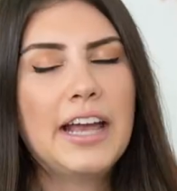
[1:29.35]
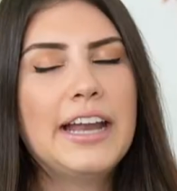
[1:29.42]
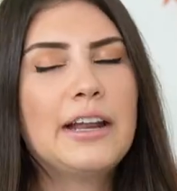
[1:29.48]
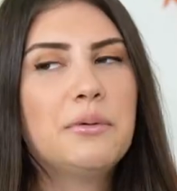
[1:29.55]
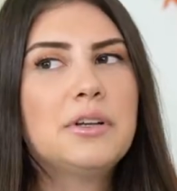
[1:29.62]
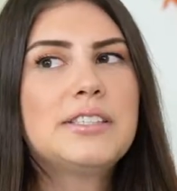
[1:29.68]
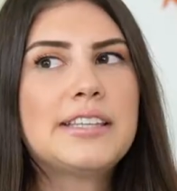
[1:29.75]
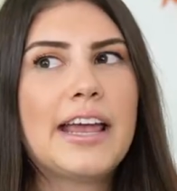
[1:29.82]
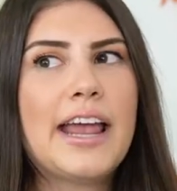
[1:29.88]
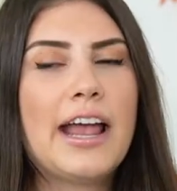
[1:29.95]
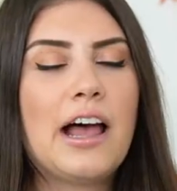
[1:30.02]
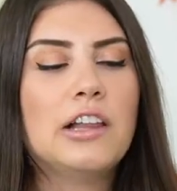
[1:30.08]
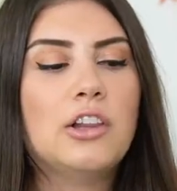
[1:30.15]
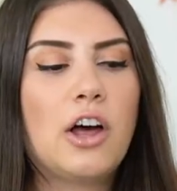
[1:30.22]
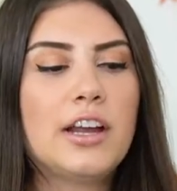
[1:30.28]
And I will say
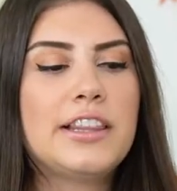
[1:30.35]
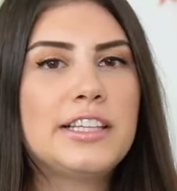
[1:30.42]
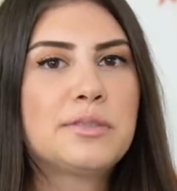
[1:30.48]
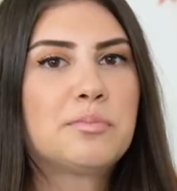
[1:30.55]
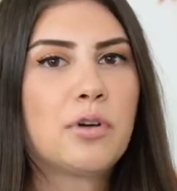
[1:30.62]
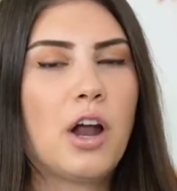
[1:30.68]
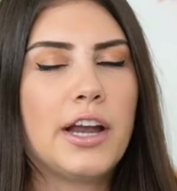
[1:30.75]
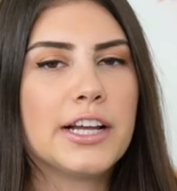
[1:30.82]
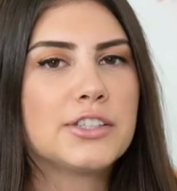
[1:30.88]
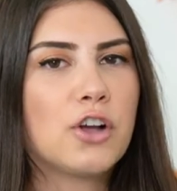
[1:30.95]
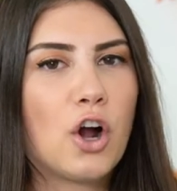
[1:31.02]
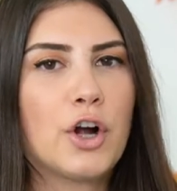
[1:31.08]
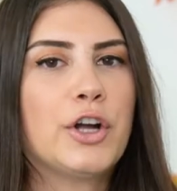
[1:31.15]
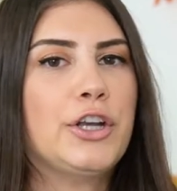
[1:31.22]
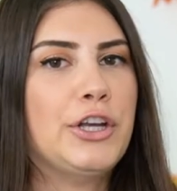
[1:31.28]
a lot of these products
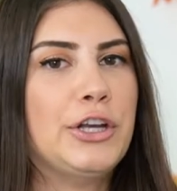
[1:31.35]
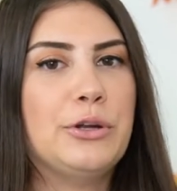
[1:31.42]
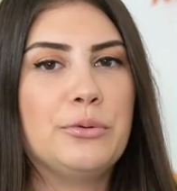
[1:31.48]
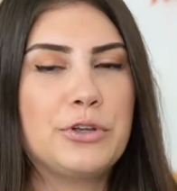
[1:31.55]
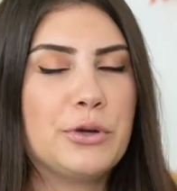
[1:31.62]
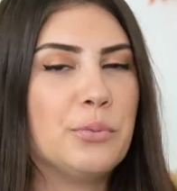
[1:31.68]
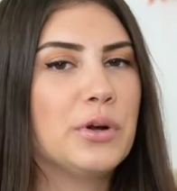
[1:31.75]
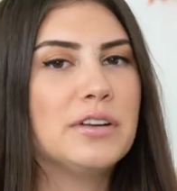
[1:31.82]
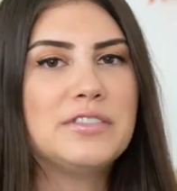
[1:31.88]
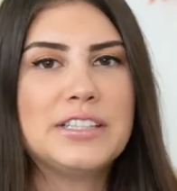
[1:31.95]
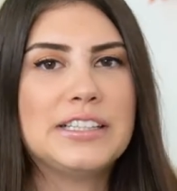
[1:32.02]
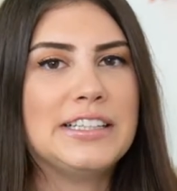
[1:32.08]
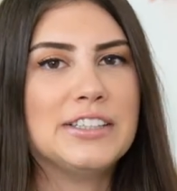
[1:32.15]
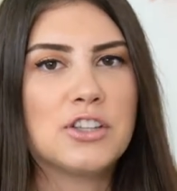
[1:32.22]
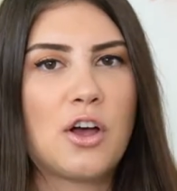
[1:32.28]
aren't new. You would have
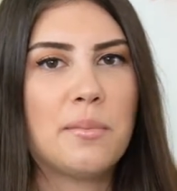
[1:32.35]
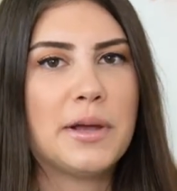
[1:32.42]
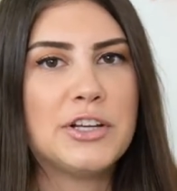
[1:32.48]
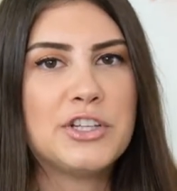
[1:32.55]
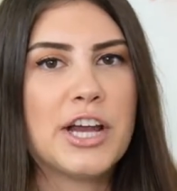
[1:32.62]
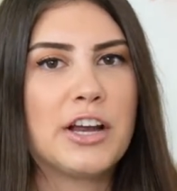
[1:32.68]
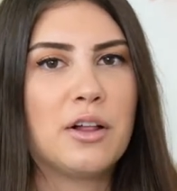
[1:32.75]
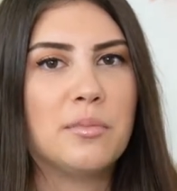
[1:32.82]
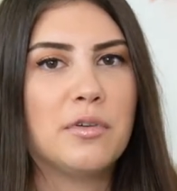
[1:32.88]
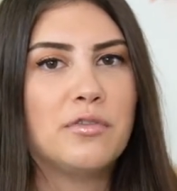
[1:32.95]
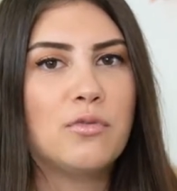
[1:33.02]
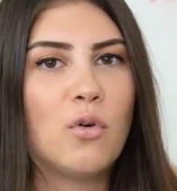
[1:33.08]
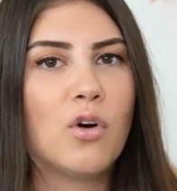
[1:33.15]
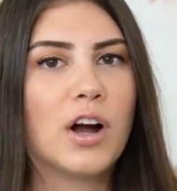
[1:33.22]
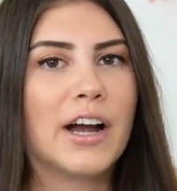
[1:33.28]
seen these on my channel
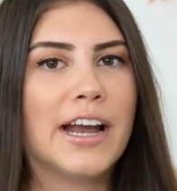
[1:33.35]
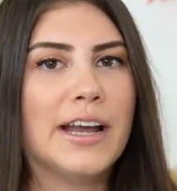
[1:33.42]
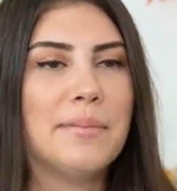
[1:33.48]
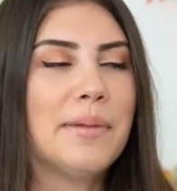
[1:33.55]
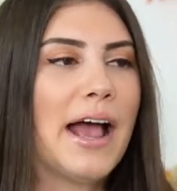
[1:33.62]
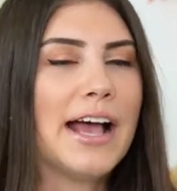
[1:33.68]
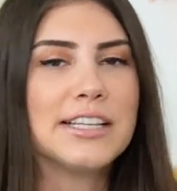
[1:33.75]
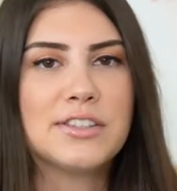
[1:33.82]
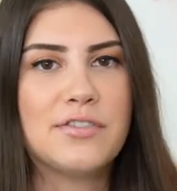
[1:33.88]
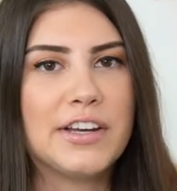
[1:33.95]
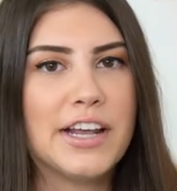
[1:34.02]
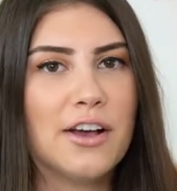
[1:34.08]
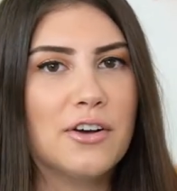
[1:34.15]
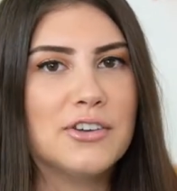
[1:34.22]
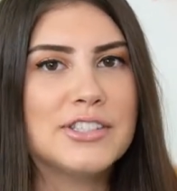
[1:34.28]
before in past
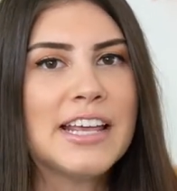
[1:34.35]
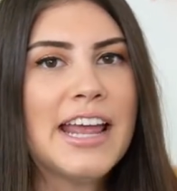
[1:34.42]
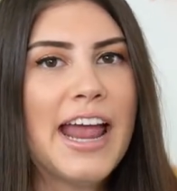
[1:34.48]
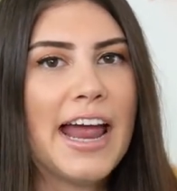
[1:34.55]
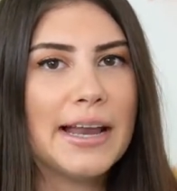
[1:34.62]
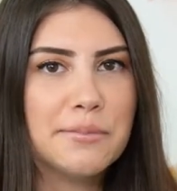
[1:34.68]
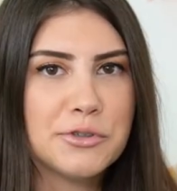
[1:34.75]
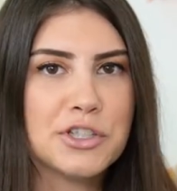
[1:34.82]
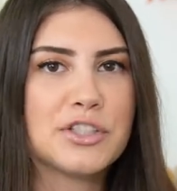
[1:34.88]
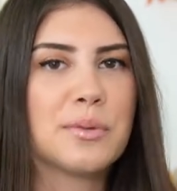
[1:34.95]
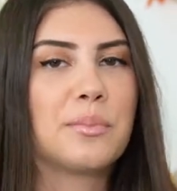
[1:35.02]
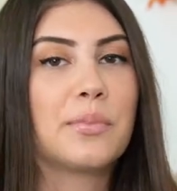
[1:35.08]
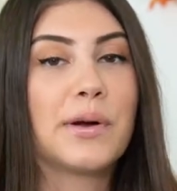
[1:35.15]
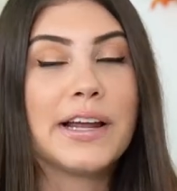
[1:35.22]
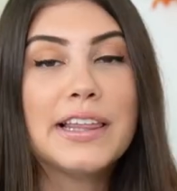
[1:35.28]
videos, and I'm just
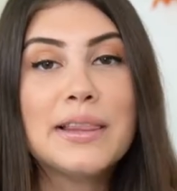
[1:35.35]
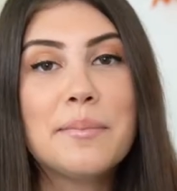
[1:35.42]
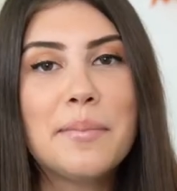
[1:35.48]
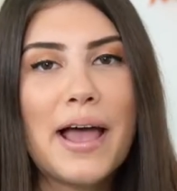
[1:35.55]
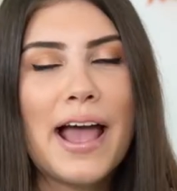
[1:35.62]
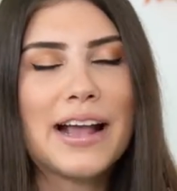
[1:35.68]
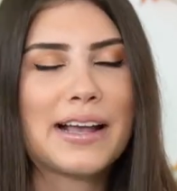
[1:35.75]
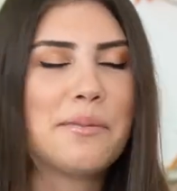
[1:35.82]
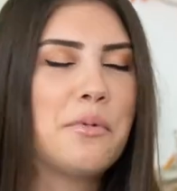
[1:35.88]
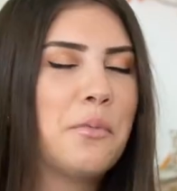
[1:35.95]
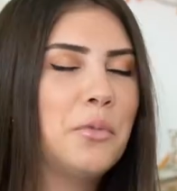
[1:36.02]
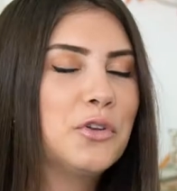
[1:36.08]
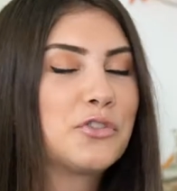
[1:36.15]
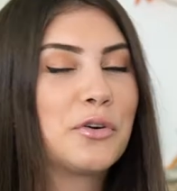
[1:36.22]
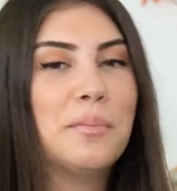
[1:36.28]
bringing them back. I'm
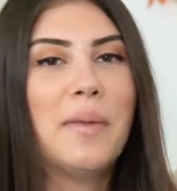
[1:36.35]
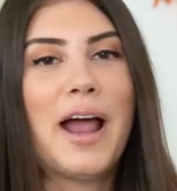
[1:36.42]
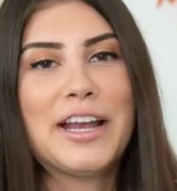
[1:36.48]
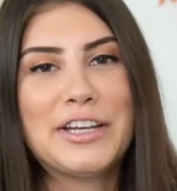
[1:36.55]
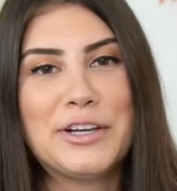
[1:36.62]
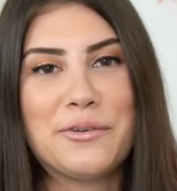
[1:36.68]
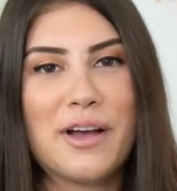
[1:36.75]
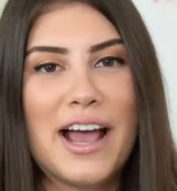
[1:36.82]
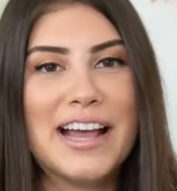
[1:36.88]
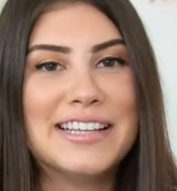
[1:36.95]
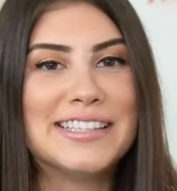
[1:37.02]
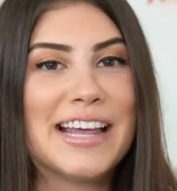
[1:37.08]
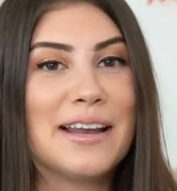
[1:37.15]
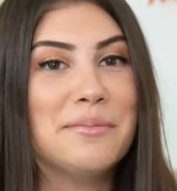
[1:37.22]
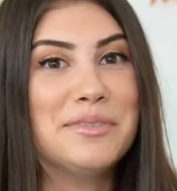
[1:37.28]
almost reminding you guys
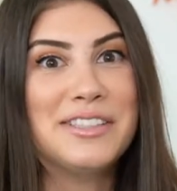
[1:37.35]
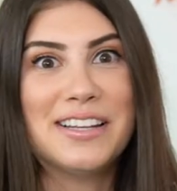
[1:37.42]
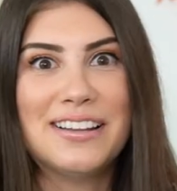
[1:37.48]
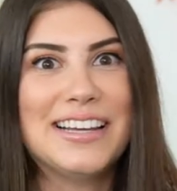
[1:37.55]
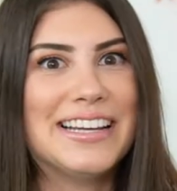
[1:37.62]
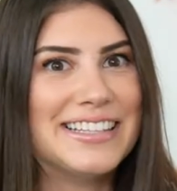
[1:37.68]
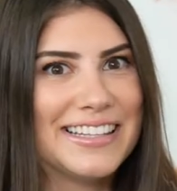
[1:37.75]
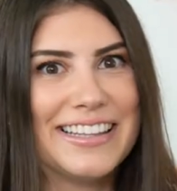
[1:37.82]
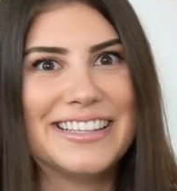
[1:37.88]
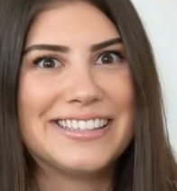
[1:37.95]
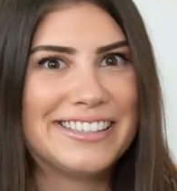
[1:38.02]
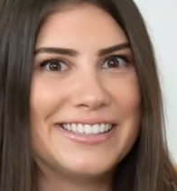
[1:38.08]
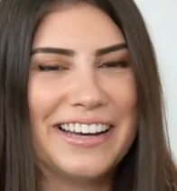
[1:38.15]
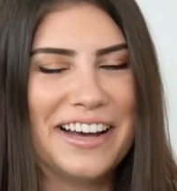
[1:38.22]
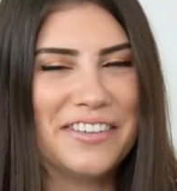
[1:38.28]
that I'm still into this
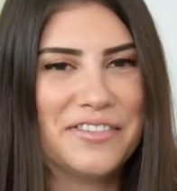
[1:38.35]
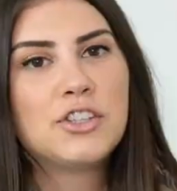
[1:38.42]
stuff.